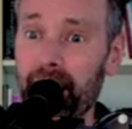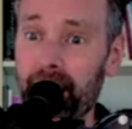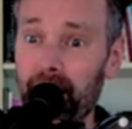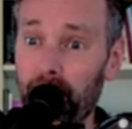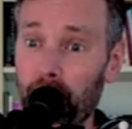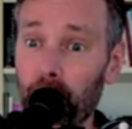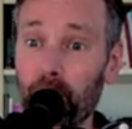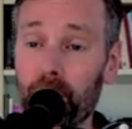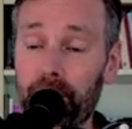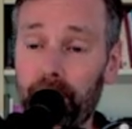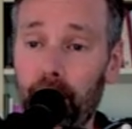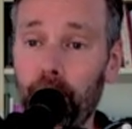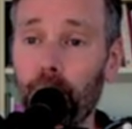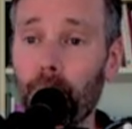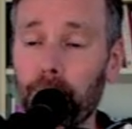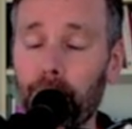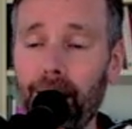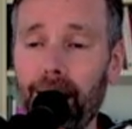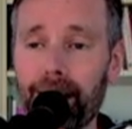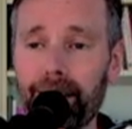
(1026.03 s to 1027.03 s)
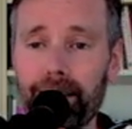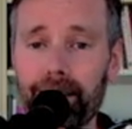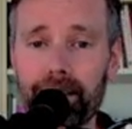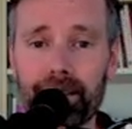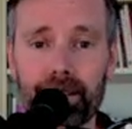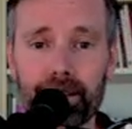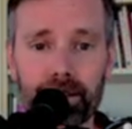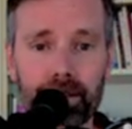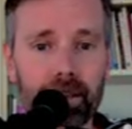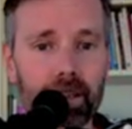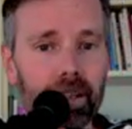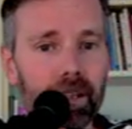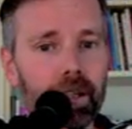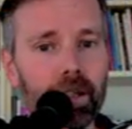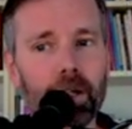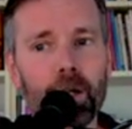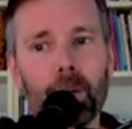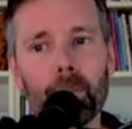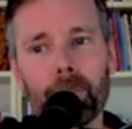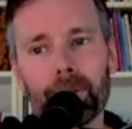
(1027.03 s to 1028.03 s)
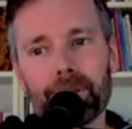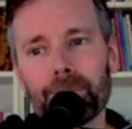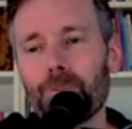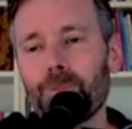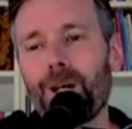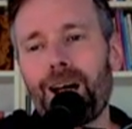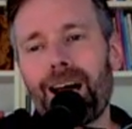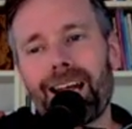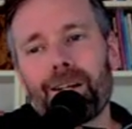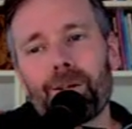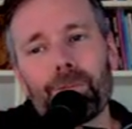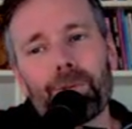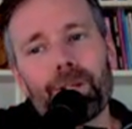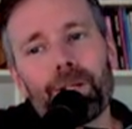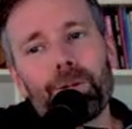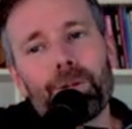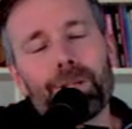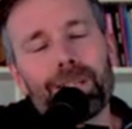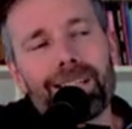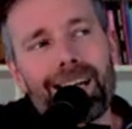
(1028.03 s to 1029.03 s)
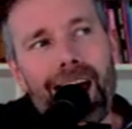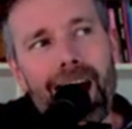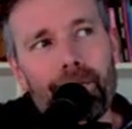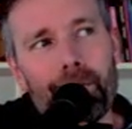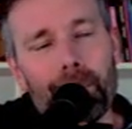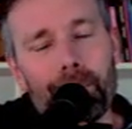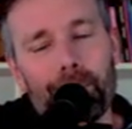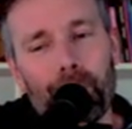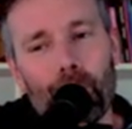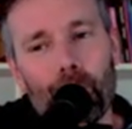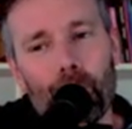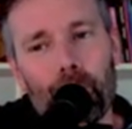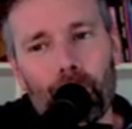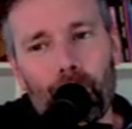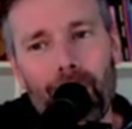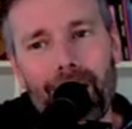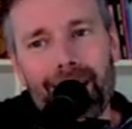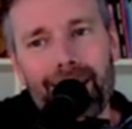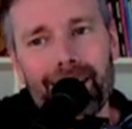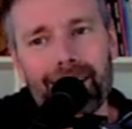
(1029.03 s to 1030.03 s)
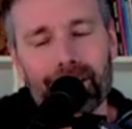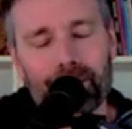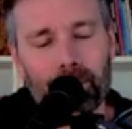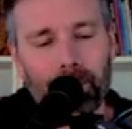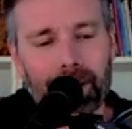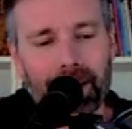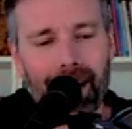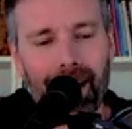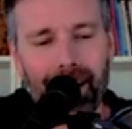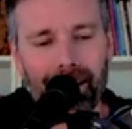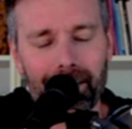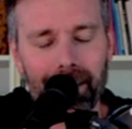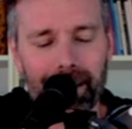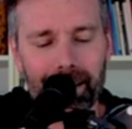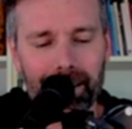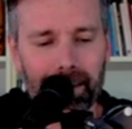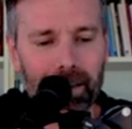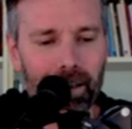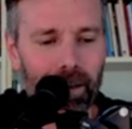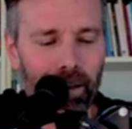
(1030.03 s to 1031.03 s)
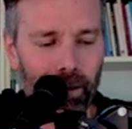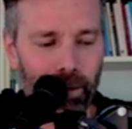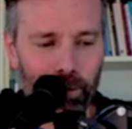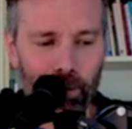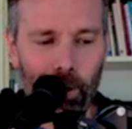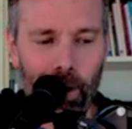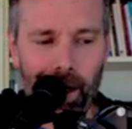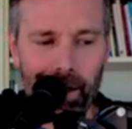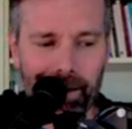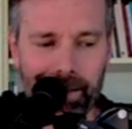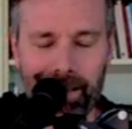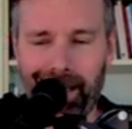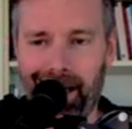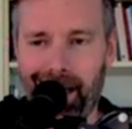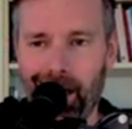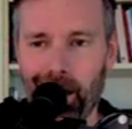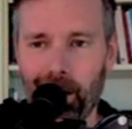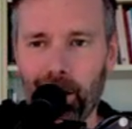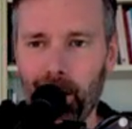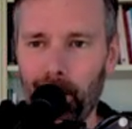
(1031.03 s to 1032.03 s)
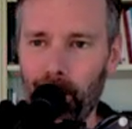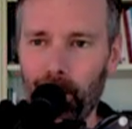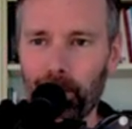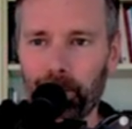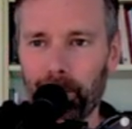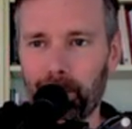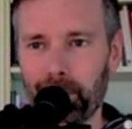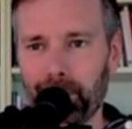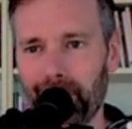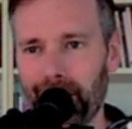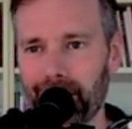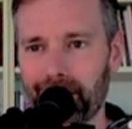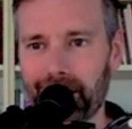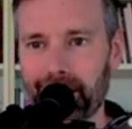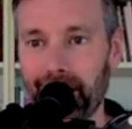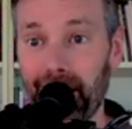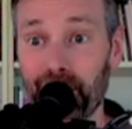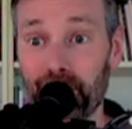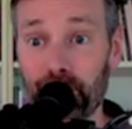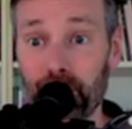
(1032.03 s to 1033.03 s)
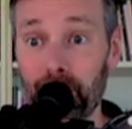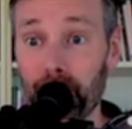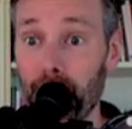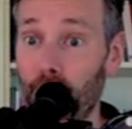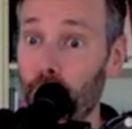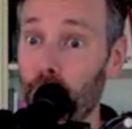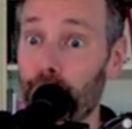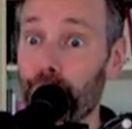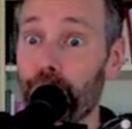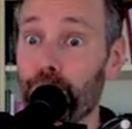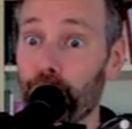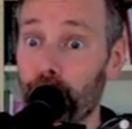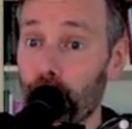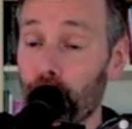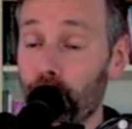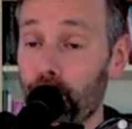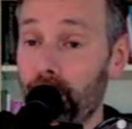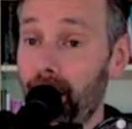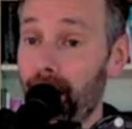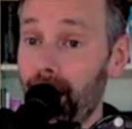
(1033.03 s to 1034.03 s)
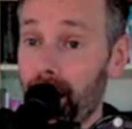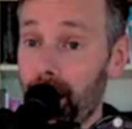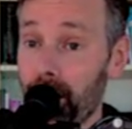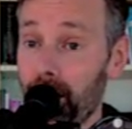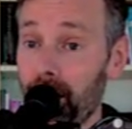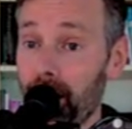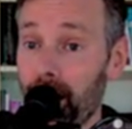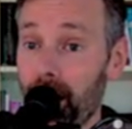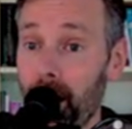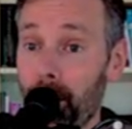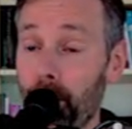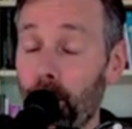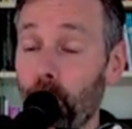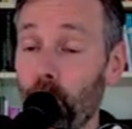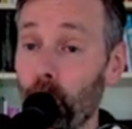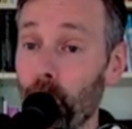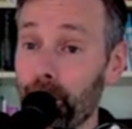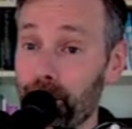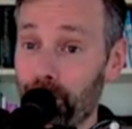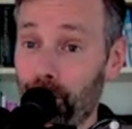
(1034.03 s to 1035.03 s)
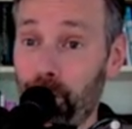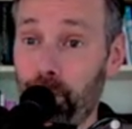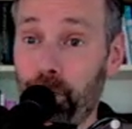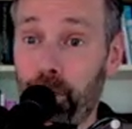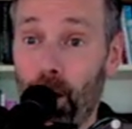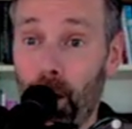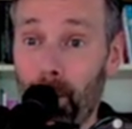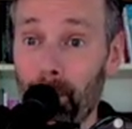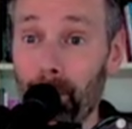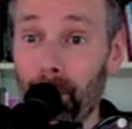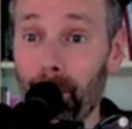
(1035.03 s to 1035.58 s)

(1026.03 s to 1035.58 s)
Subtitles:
more subtle practices. But I don't think we can have it both ways. We can't like not care about the pronunciation, but we do care about which thumb